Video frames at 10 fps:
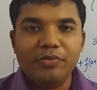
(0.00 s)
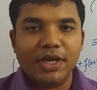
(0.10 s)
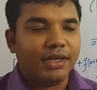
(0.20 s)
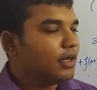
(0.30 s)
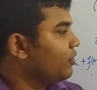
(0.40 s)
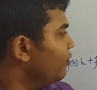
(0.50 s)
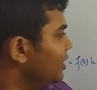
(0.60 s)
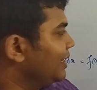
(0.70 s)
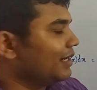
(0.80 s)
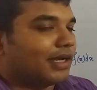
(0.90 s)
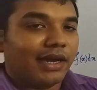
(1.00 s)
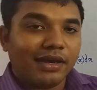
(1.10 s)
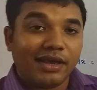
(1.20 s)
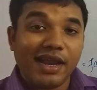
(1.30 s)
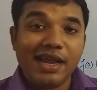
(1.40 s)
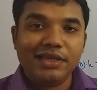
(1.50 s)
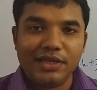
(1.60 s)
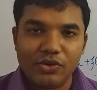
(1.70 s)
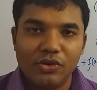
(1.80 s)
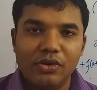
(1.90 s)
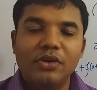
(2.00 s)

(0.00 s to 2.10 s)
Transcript: that, we'll get a great error